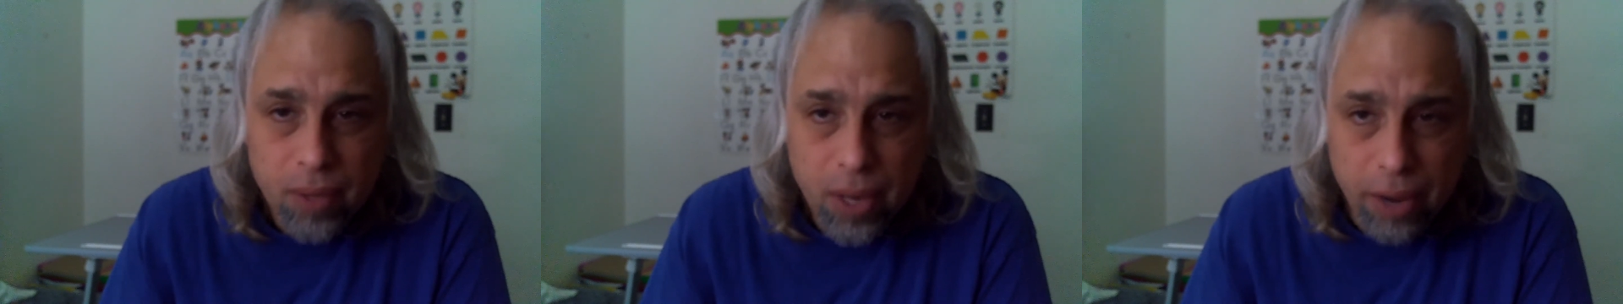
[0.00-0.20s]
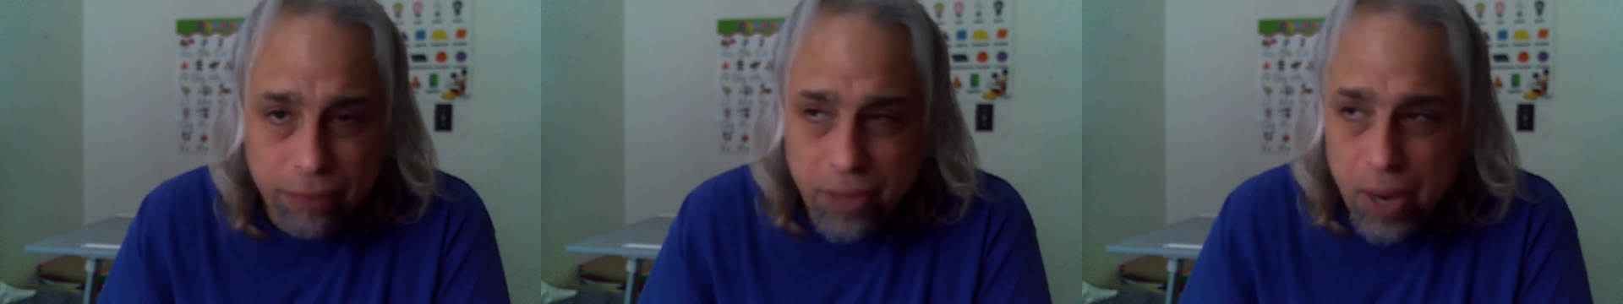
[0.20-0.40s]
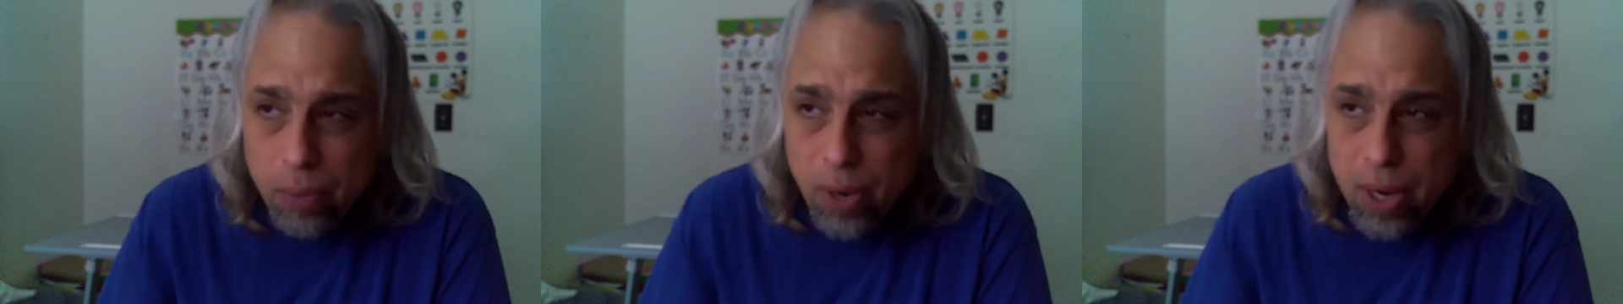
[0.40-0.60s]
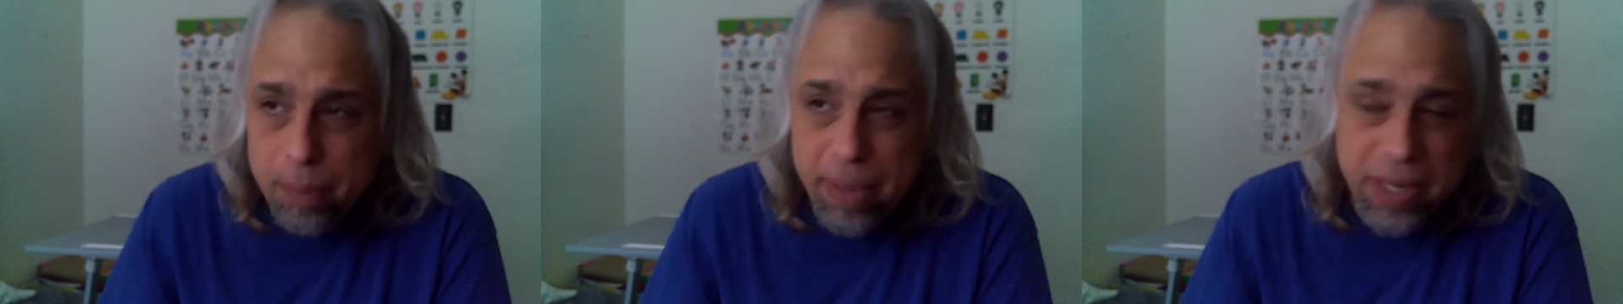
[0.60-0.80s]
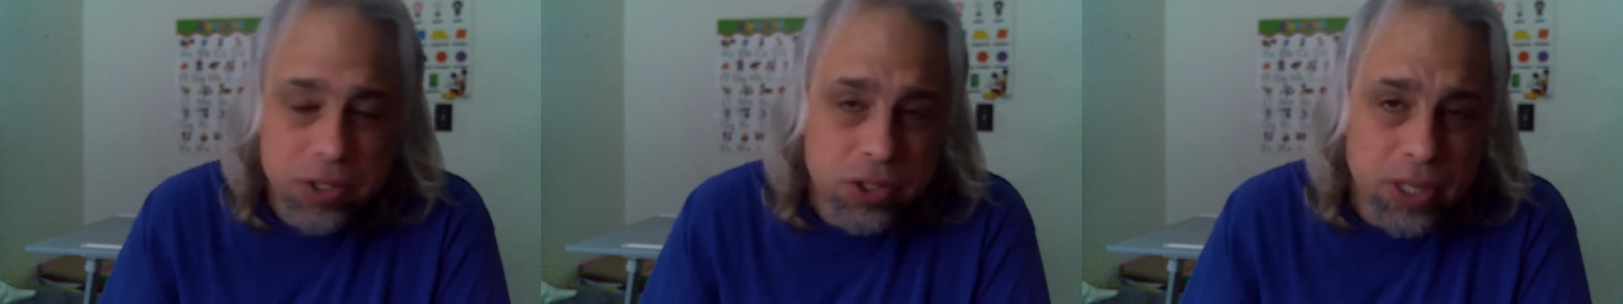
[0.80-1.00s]
if they want to
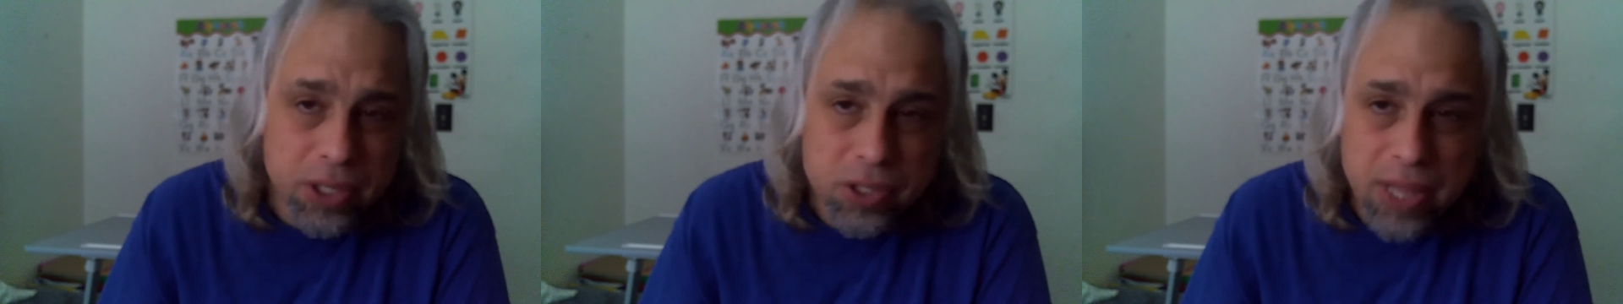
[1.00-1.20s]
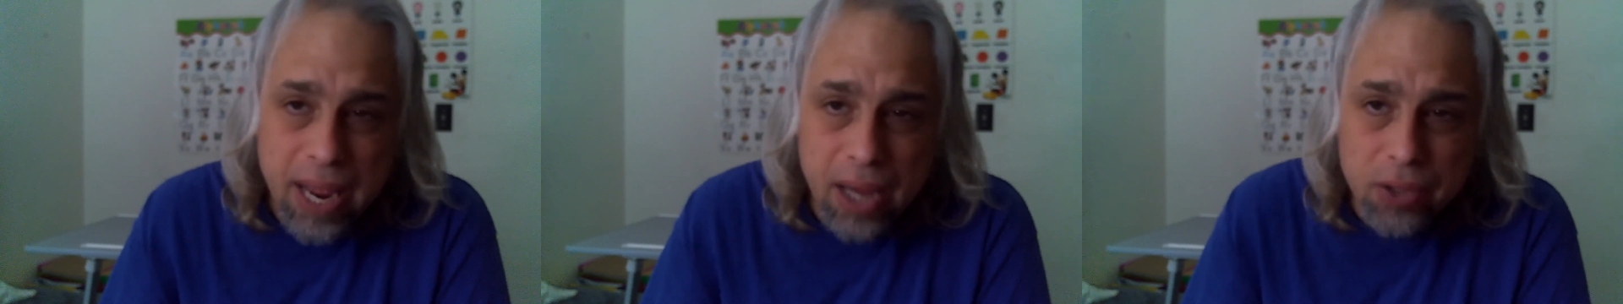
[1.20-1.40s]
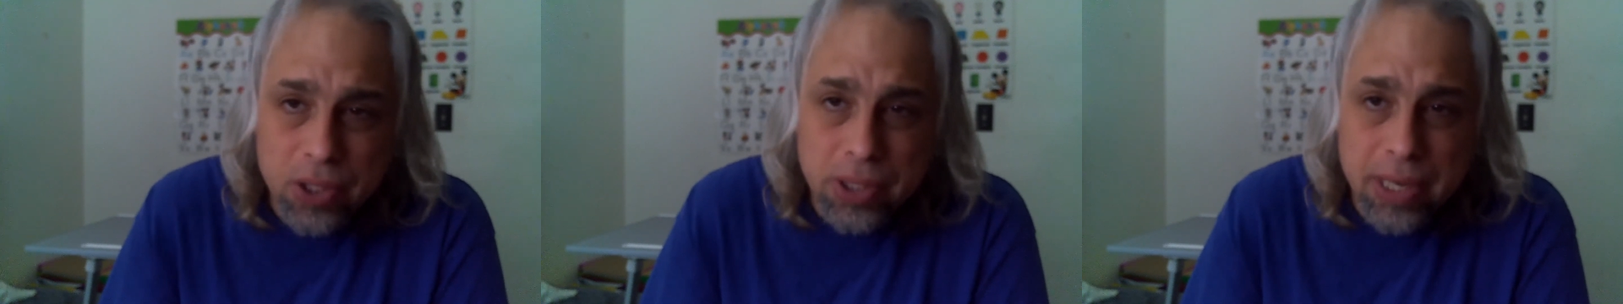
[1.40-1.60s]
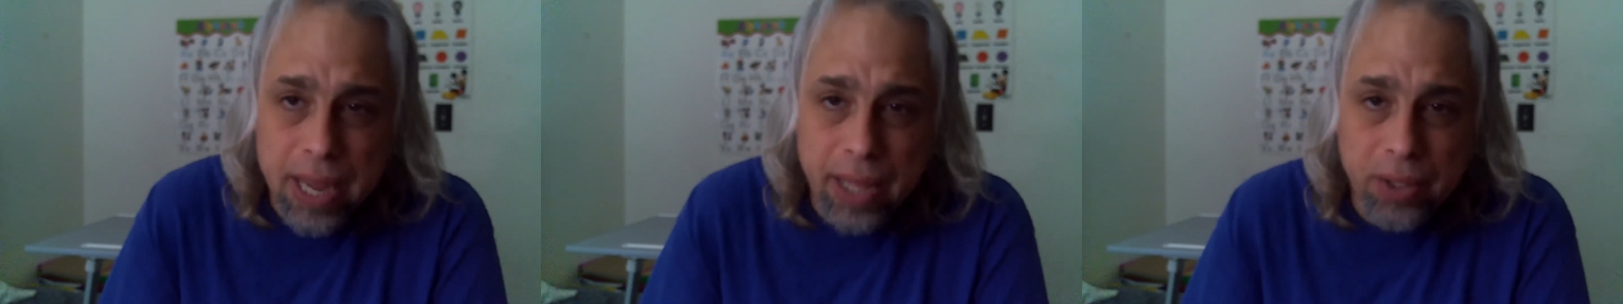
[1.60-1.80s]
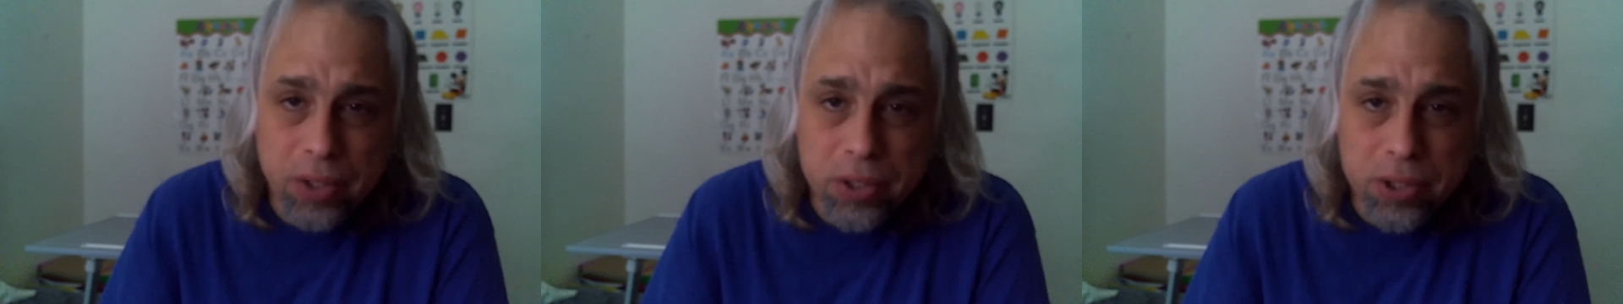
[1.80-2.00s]
make
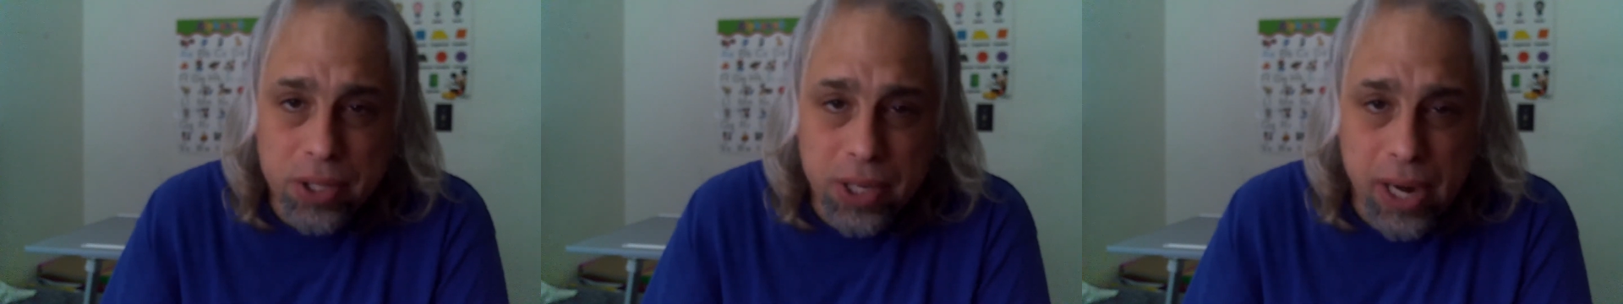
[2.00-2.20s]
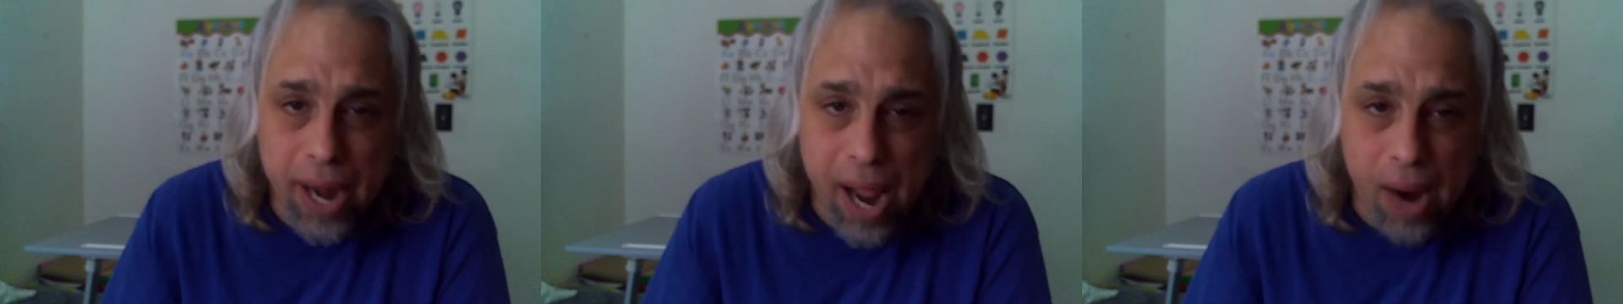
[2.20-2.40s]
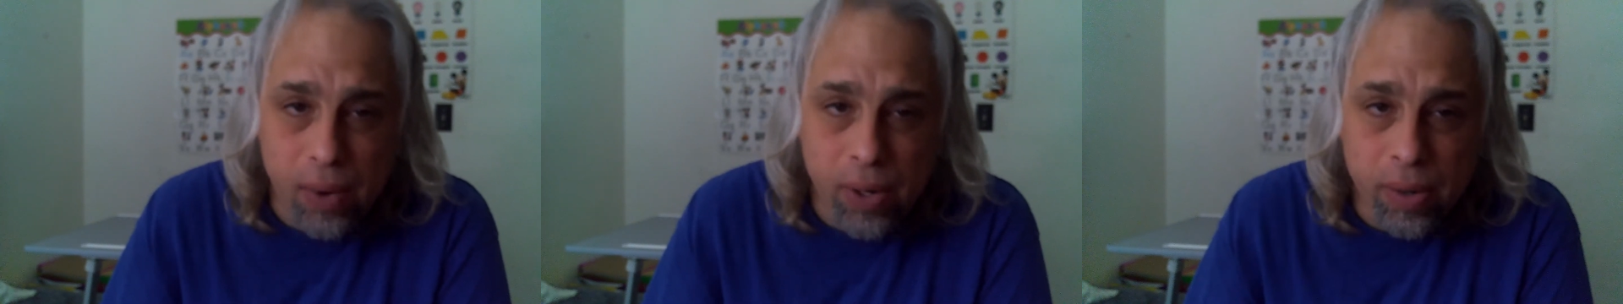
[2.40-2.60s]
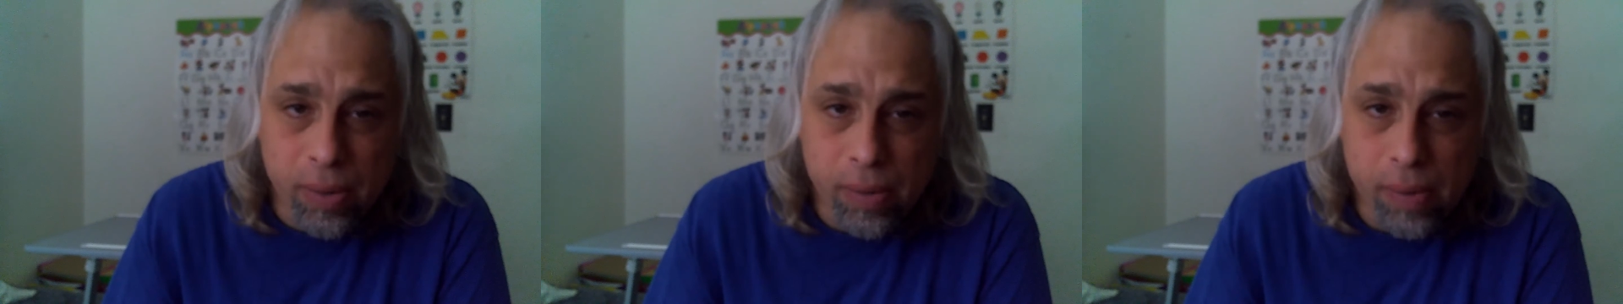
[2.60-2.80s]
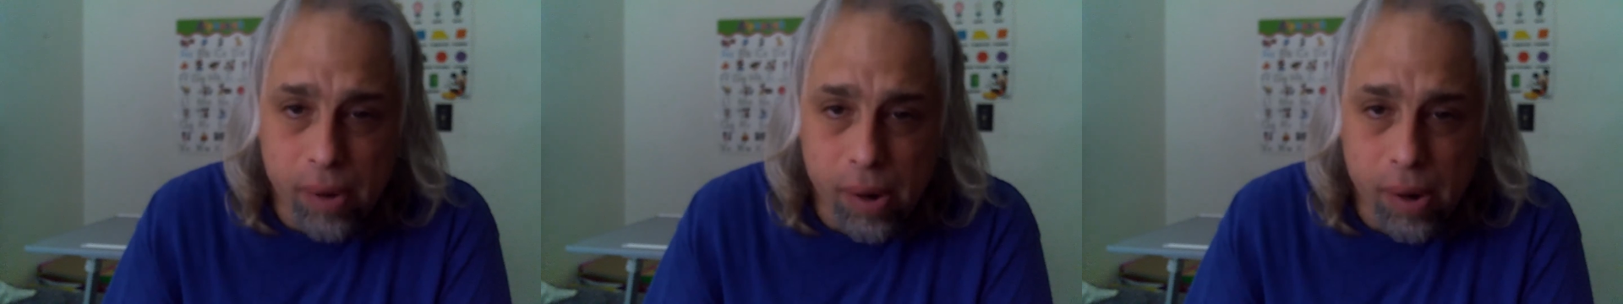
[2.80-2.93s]
$6,000 in an hour,